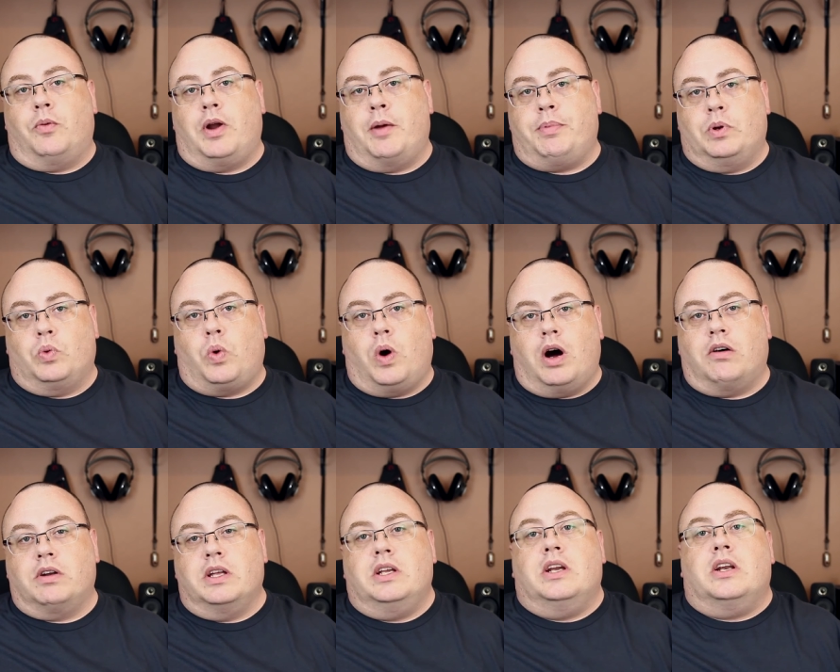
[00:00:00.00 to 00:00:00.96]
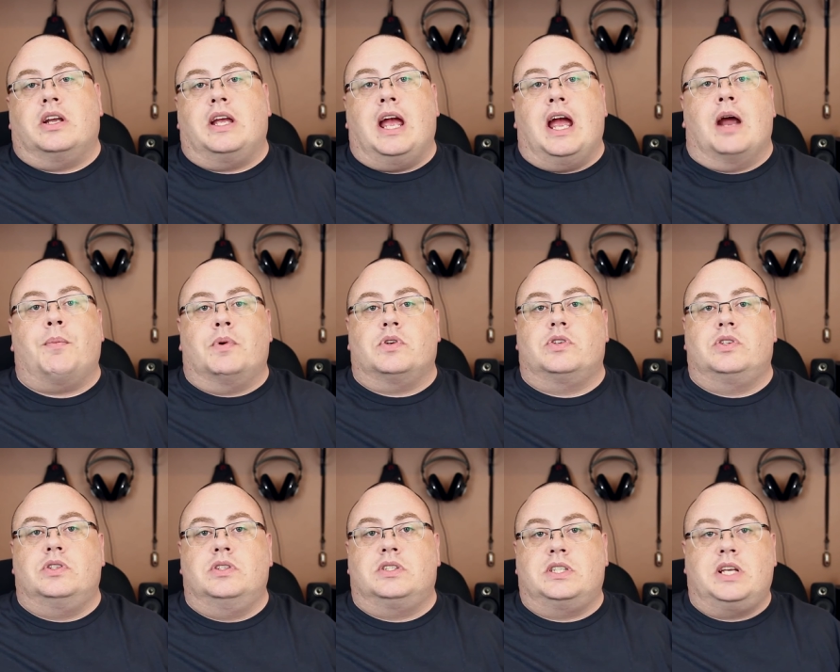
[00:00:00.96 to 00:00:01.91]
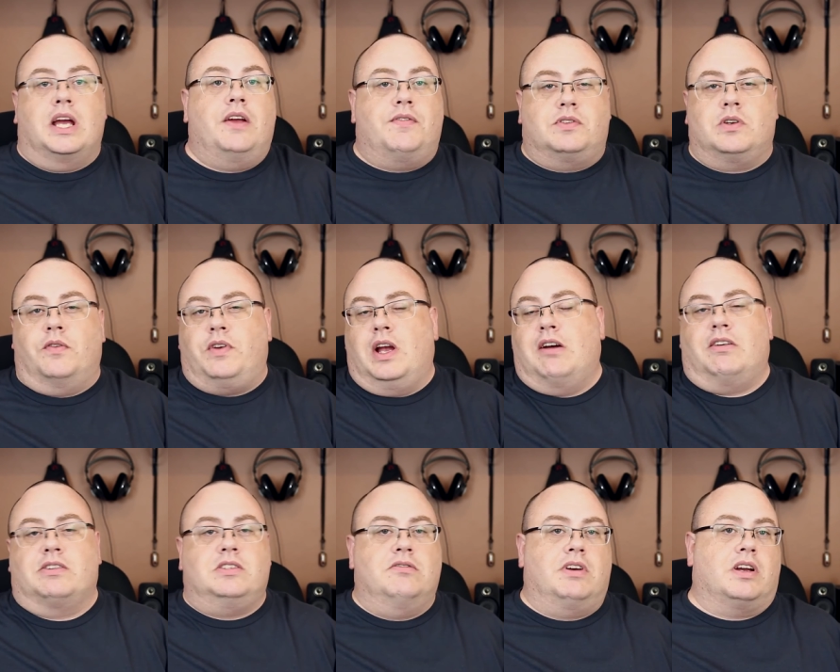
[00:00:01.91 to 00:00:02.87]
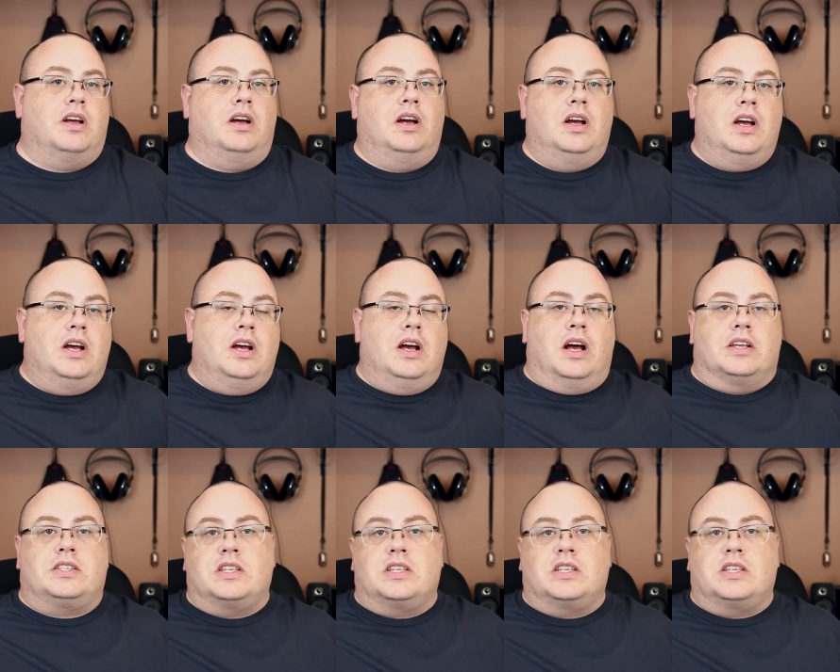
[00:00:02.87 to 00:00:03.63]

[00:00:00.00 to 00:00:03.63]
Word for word: Rapid quality and your camera's safe. So if you got something like a, a